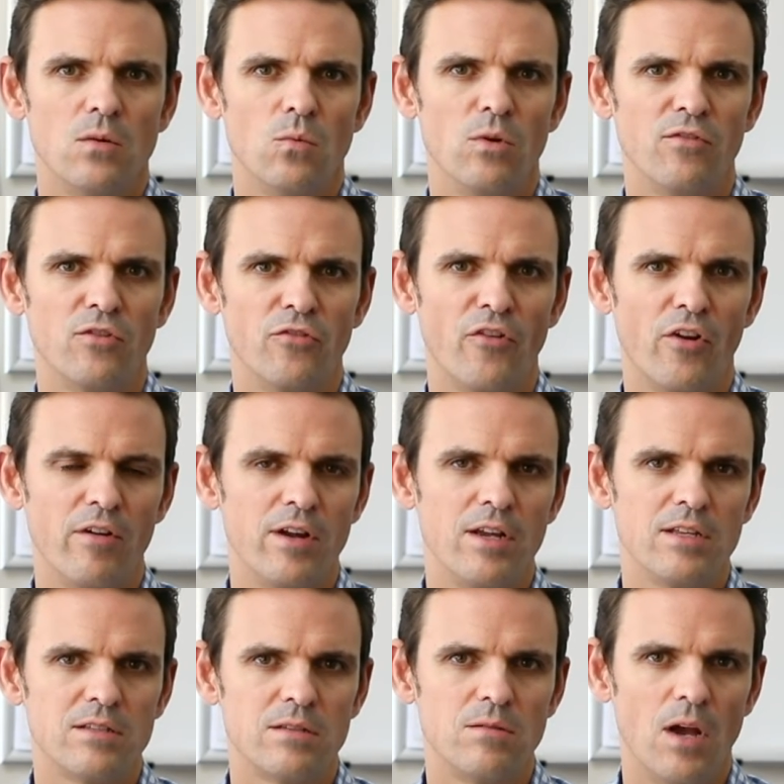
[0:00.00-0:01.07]
We've got
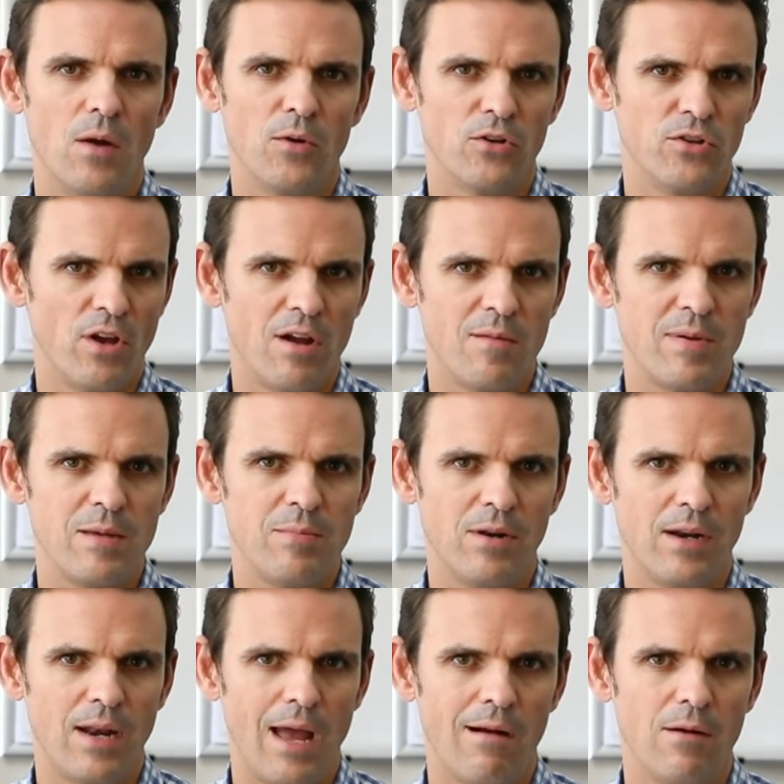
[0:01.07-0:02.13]
we've got 9 people
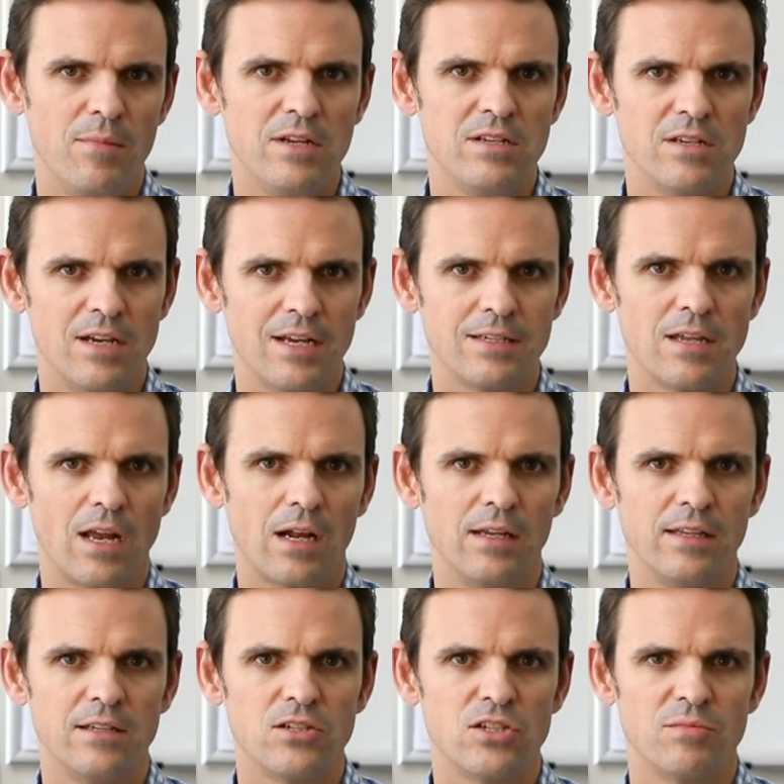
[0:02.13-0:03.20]
in our immediate exec
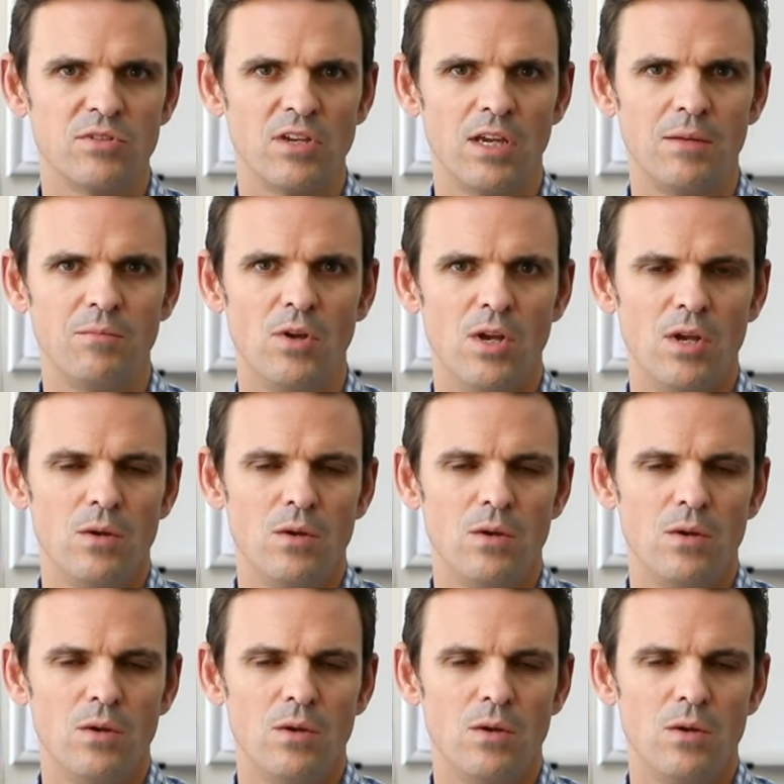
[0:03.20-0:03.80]
leadership team.